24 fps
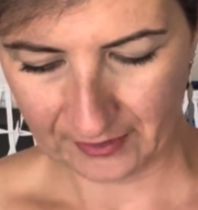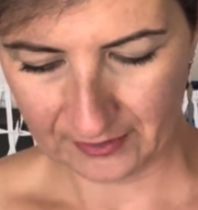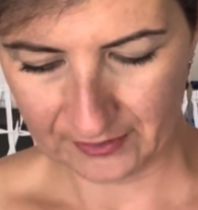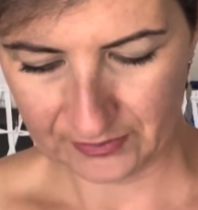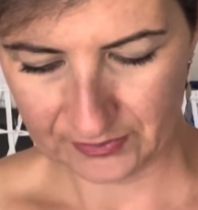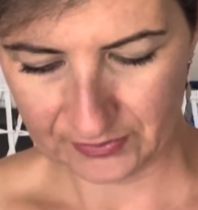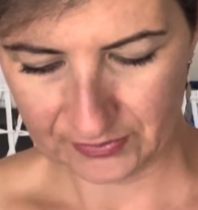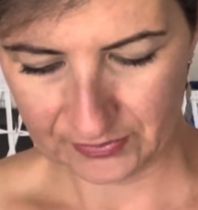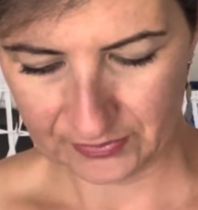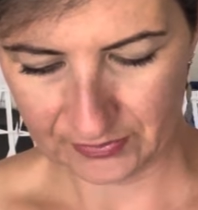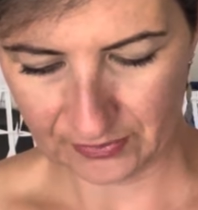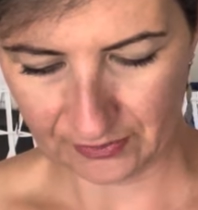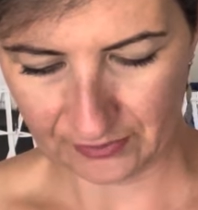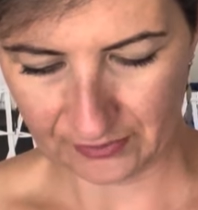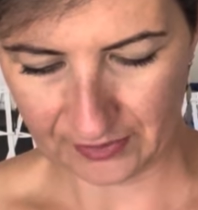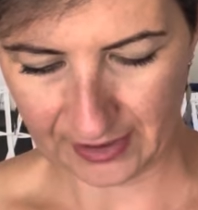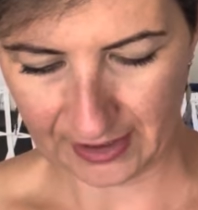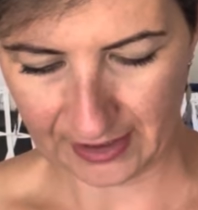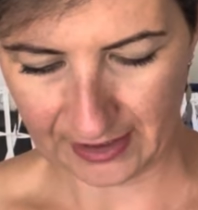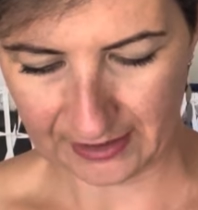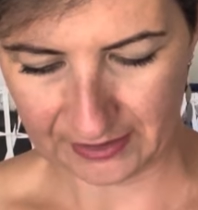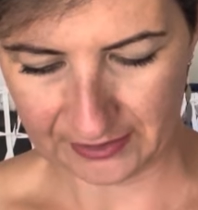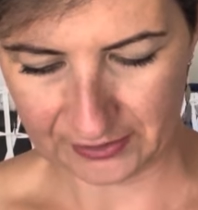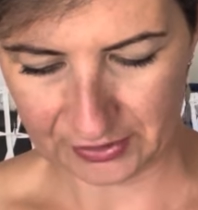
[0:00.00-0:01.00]
Sorry,
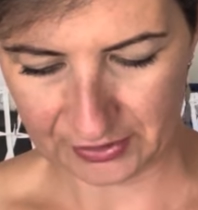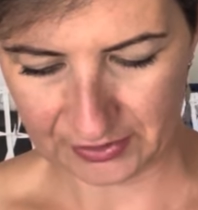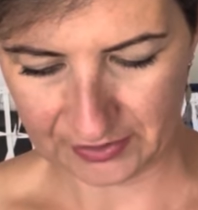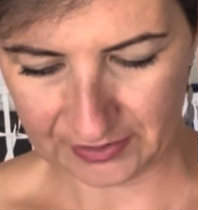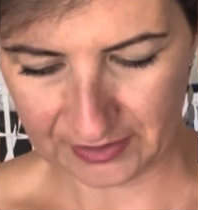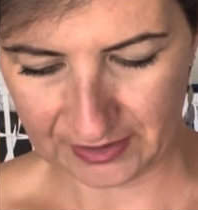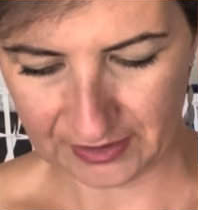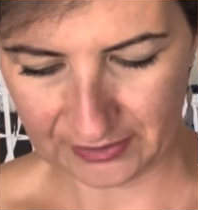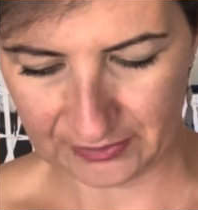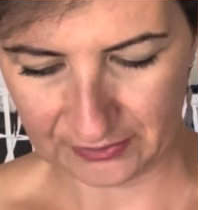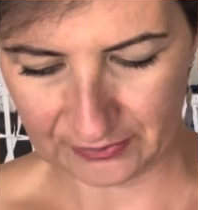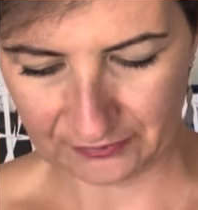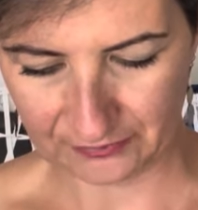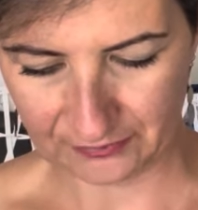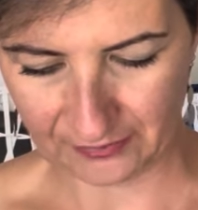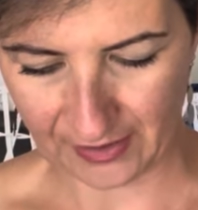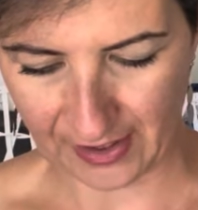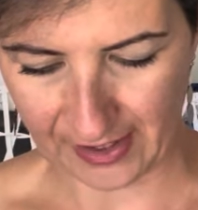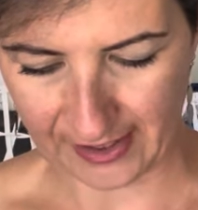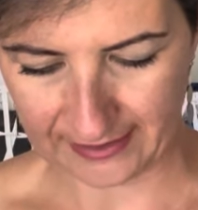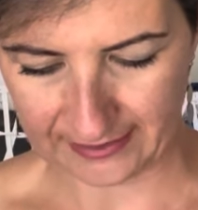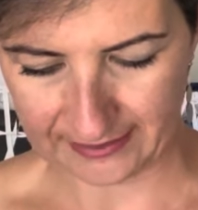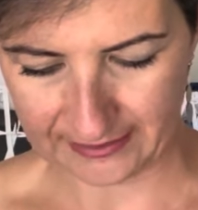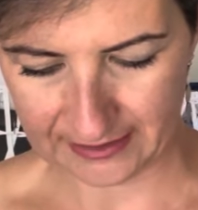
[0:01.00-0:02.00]
I just need to
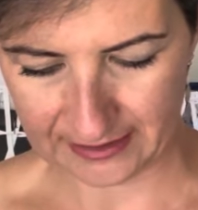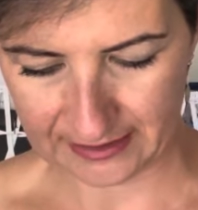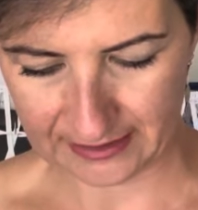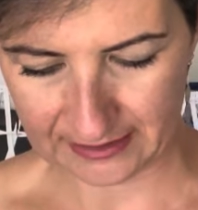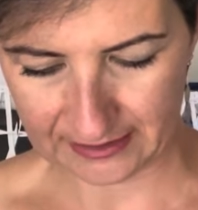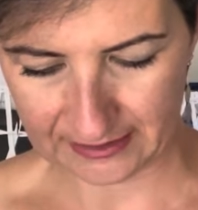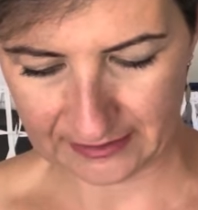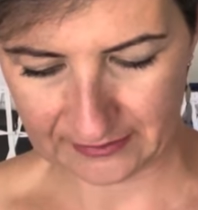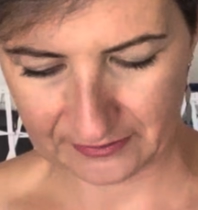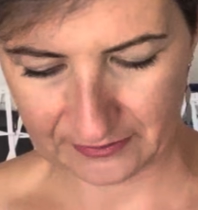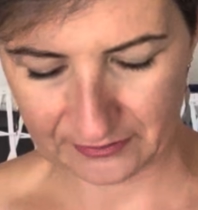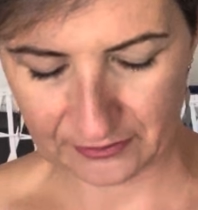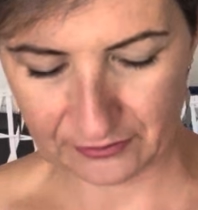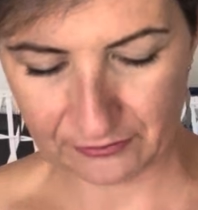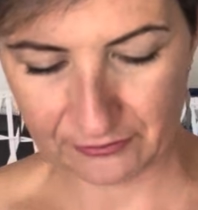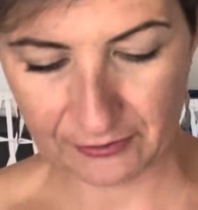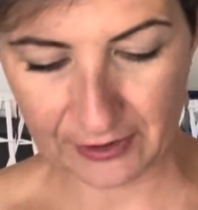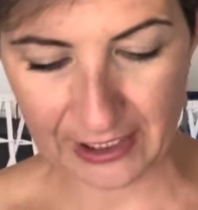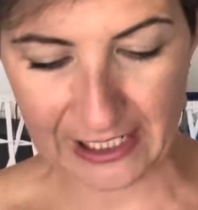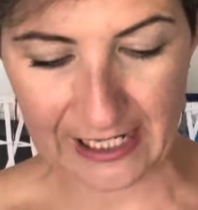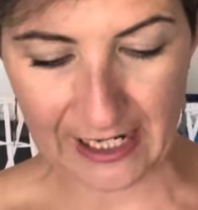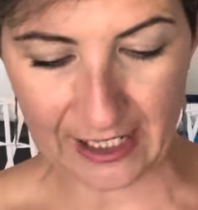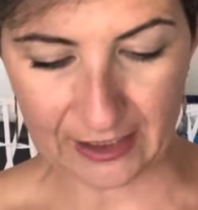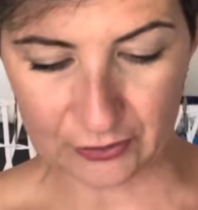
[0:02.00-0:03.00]
find it. The
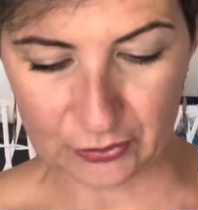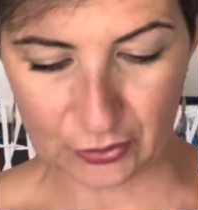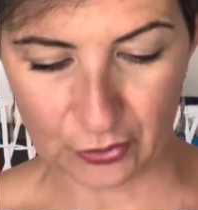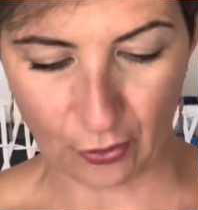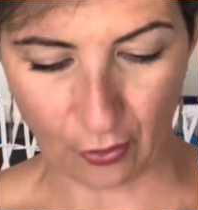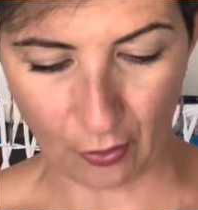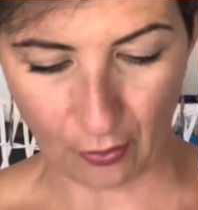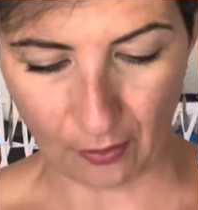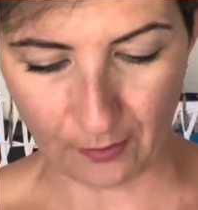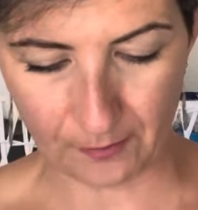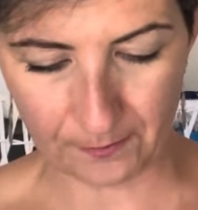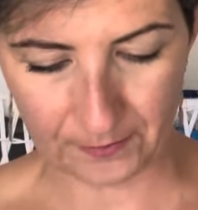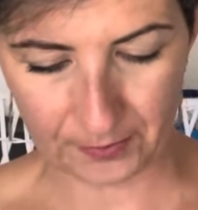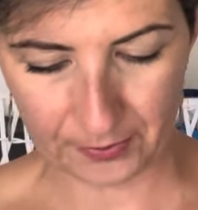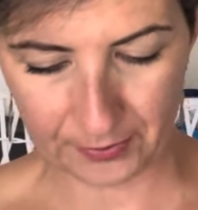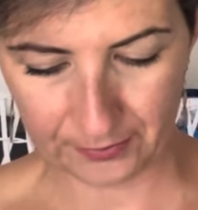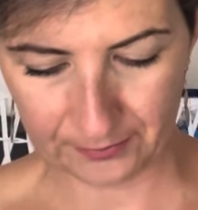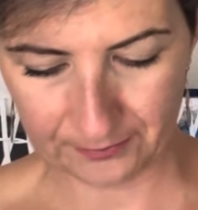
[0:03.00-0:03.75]
Ria top